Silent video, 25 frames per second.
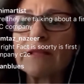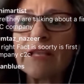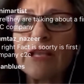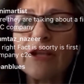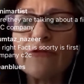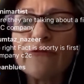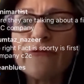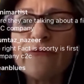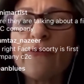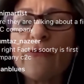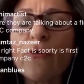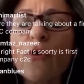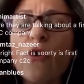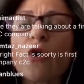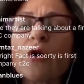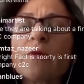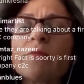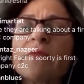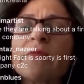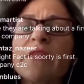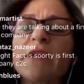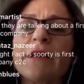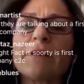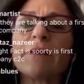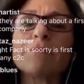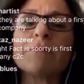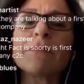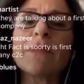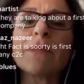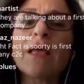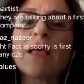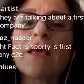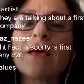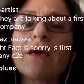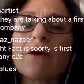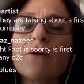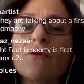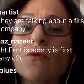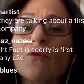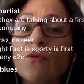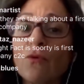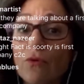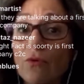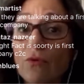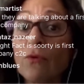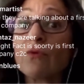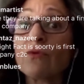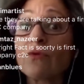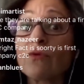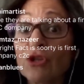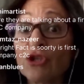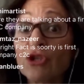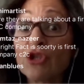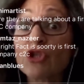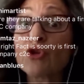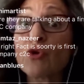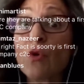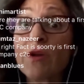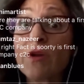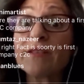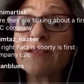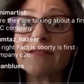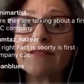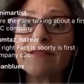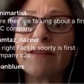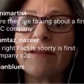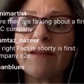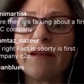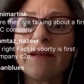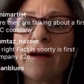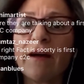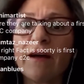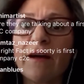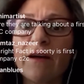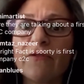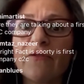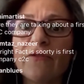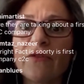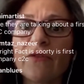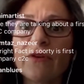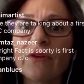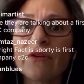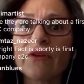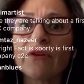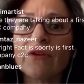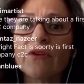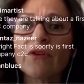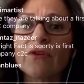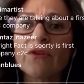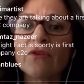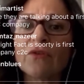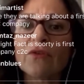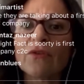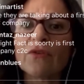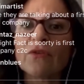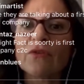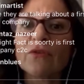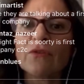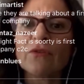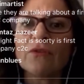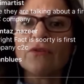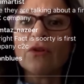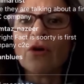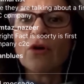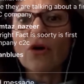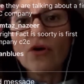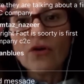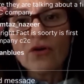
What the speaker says: inform them the choice they have. You